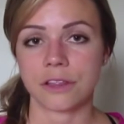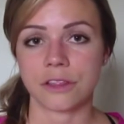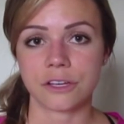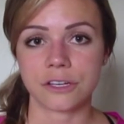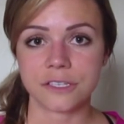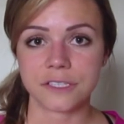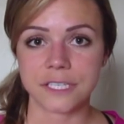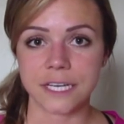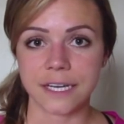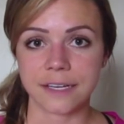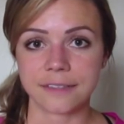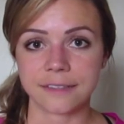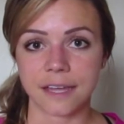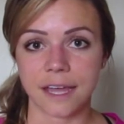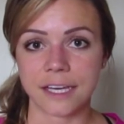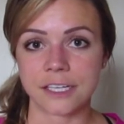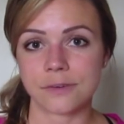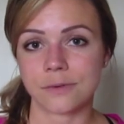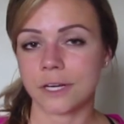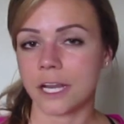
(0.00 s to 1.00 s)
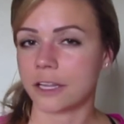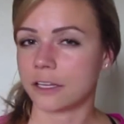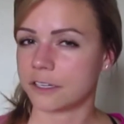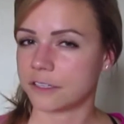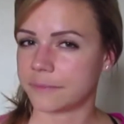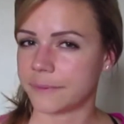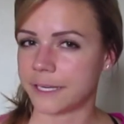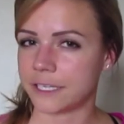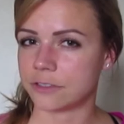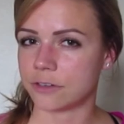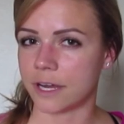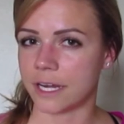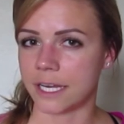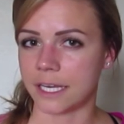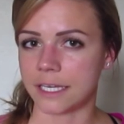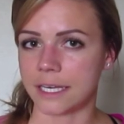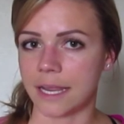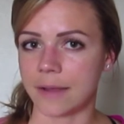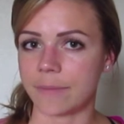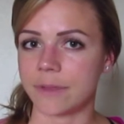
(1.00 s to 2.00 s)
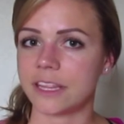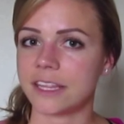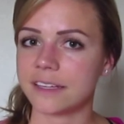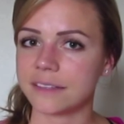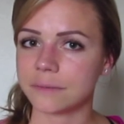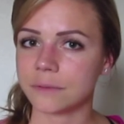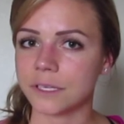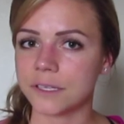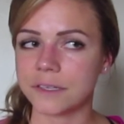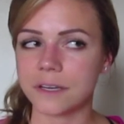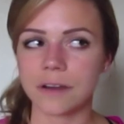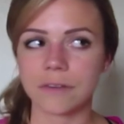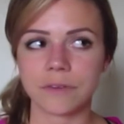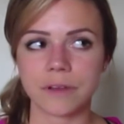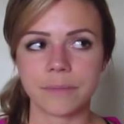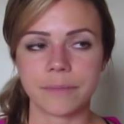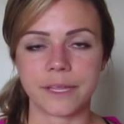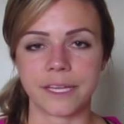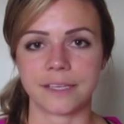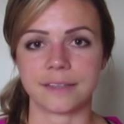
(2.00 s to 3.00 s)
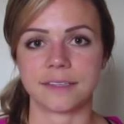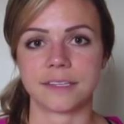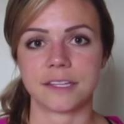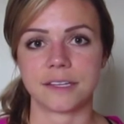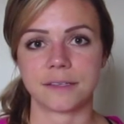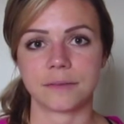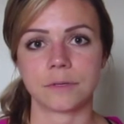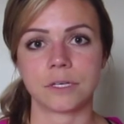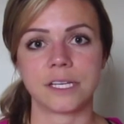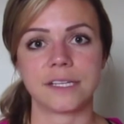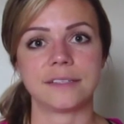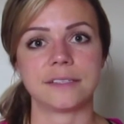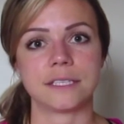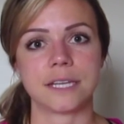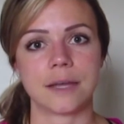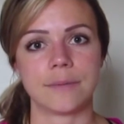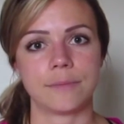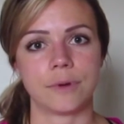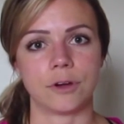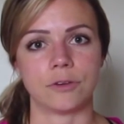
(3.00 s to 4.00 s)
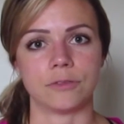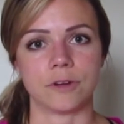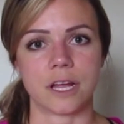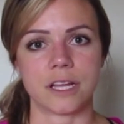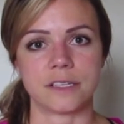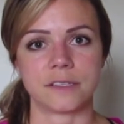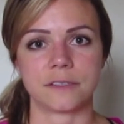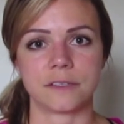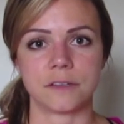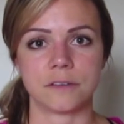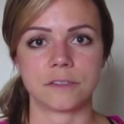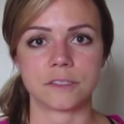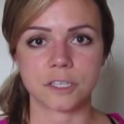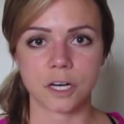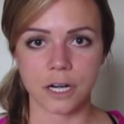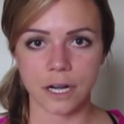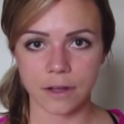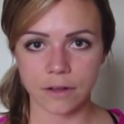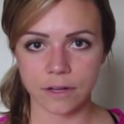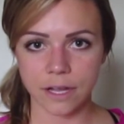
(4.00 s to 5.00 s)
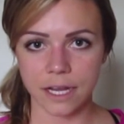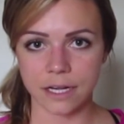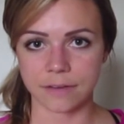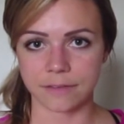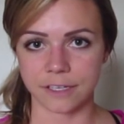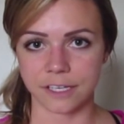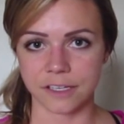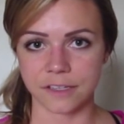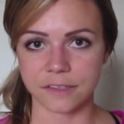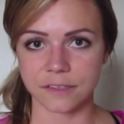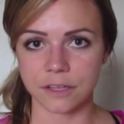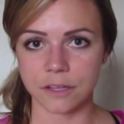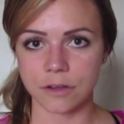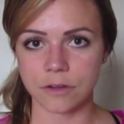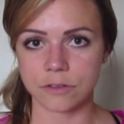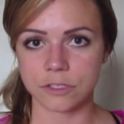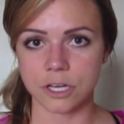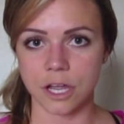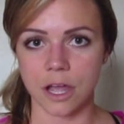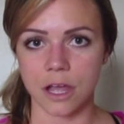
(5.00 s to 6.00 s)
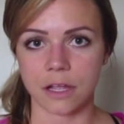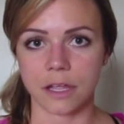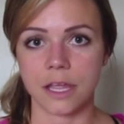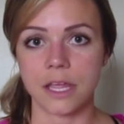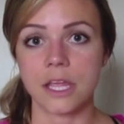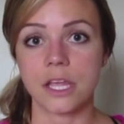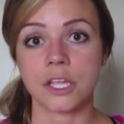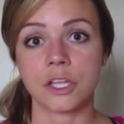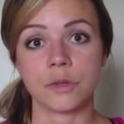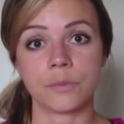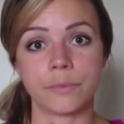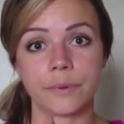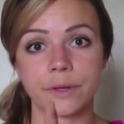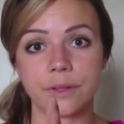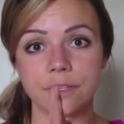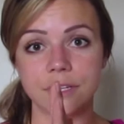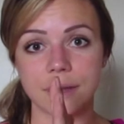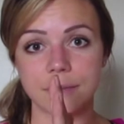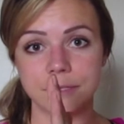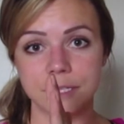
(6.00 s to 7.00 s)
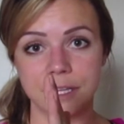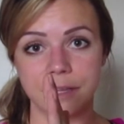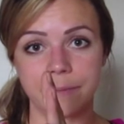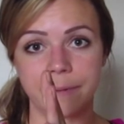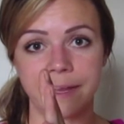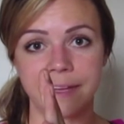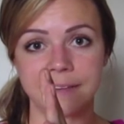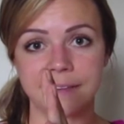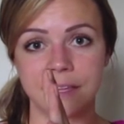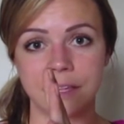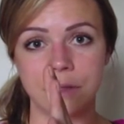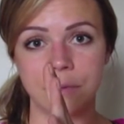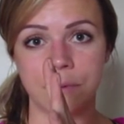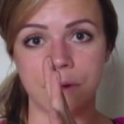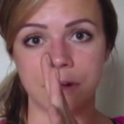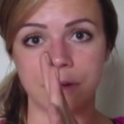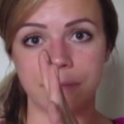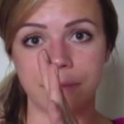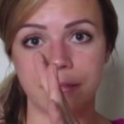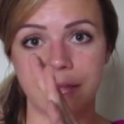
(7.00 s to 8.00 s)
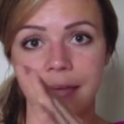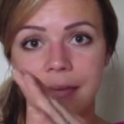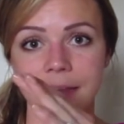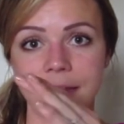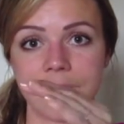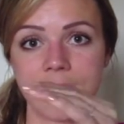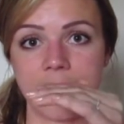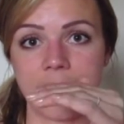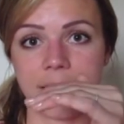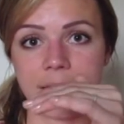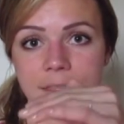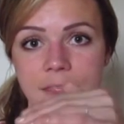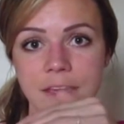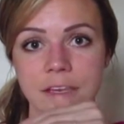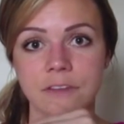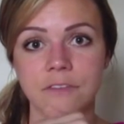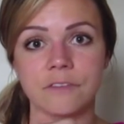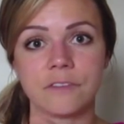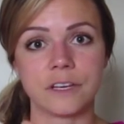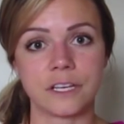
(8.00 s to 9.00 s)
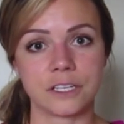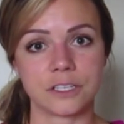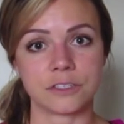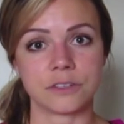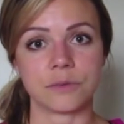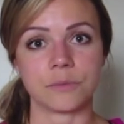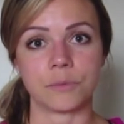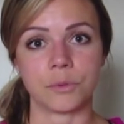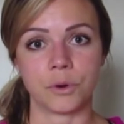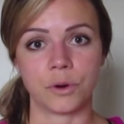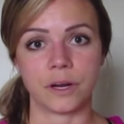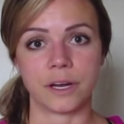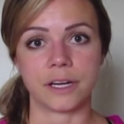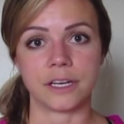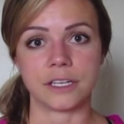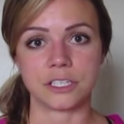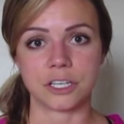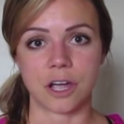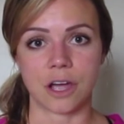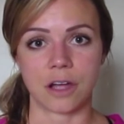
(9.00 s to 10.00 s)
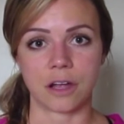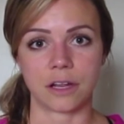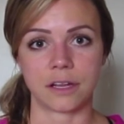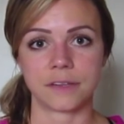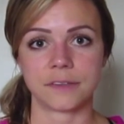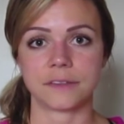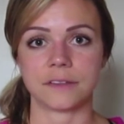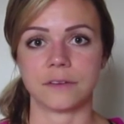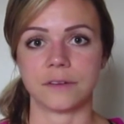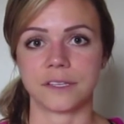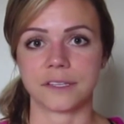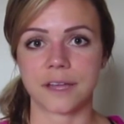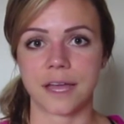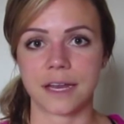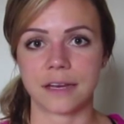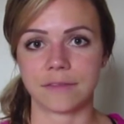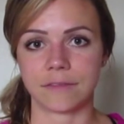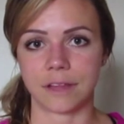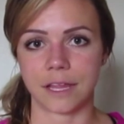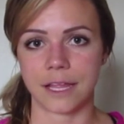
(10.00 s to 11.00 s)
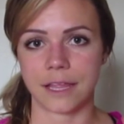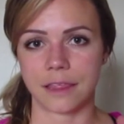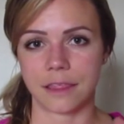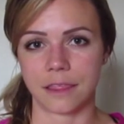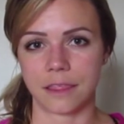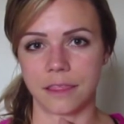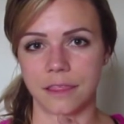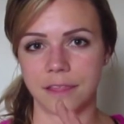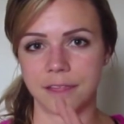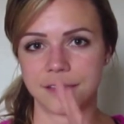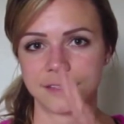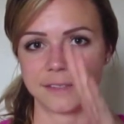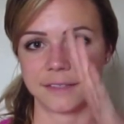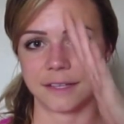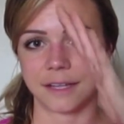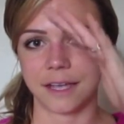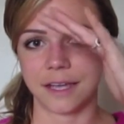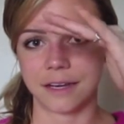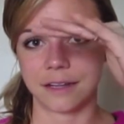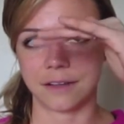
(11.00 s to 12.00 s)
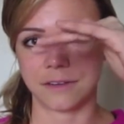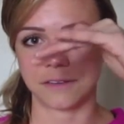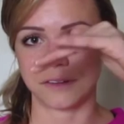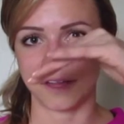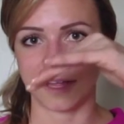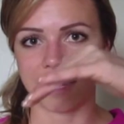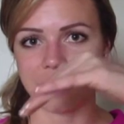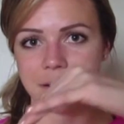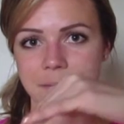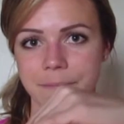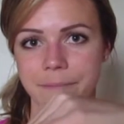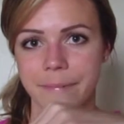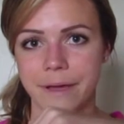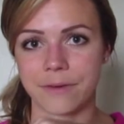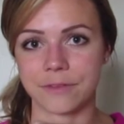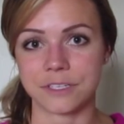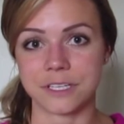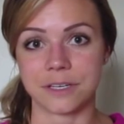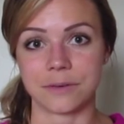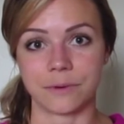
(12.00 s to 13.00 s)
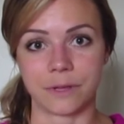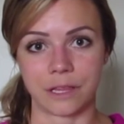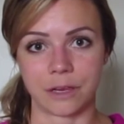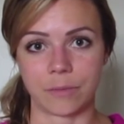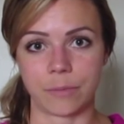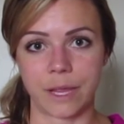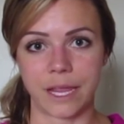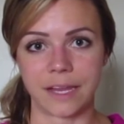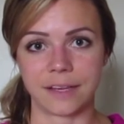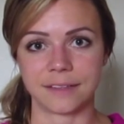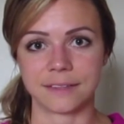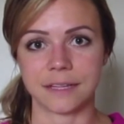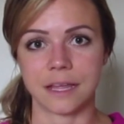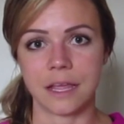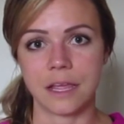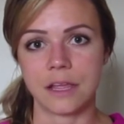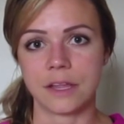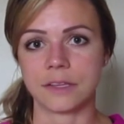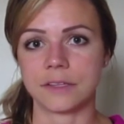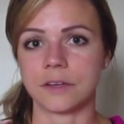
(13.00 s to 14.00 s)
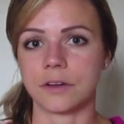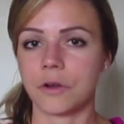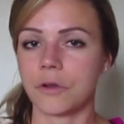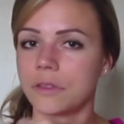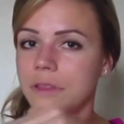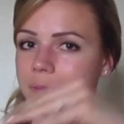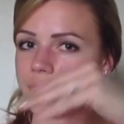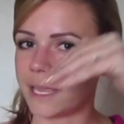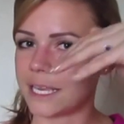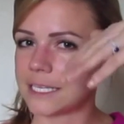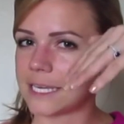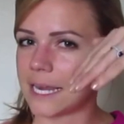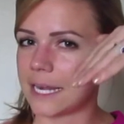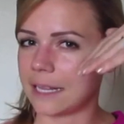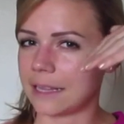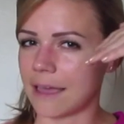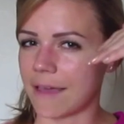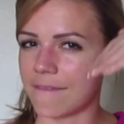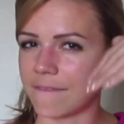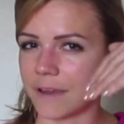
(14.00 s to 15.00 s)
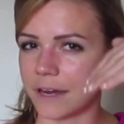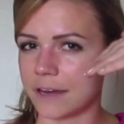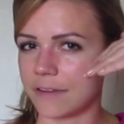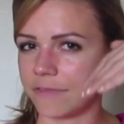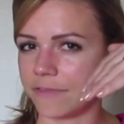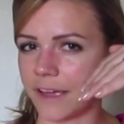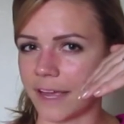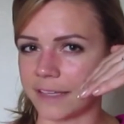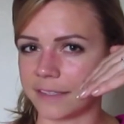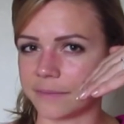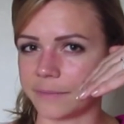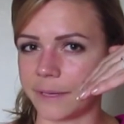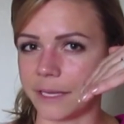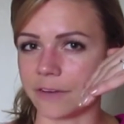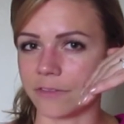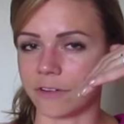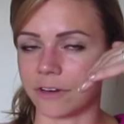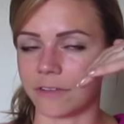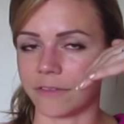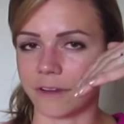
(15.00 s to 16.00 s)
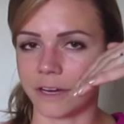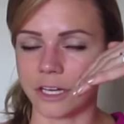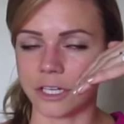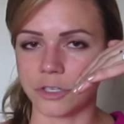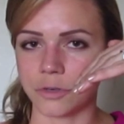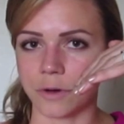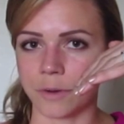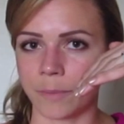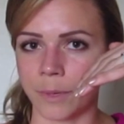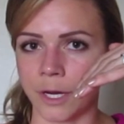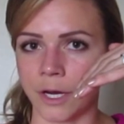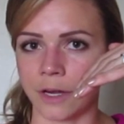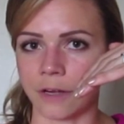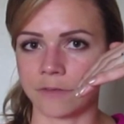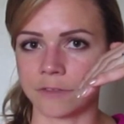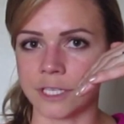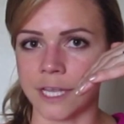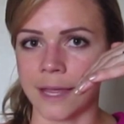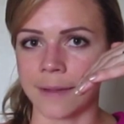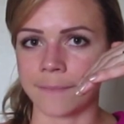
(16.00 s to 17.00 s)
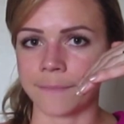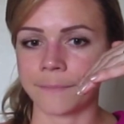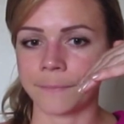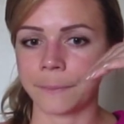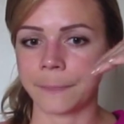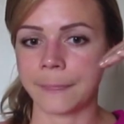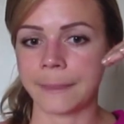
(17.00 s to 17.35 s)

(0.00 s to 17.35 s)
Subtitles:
Thursdays, I do another speed training day, but this one's not repeats. This one is a tempo run. So you start out kind of in a slow jog, you build up to the pace that you want to be at, and then you finish more at a jog. So it's kind of like this, it kind of goes like in a mountain with your pace. So you're only maintaining that very fast speed for a very short period of time.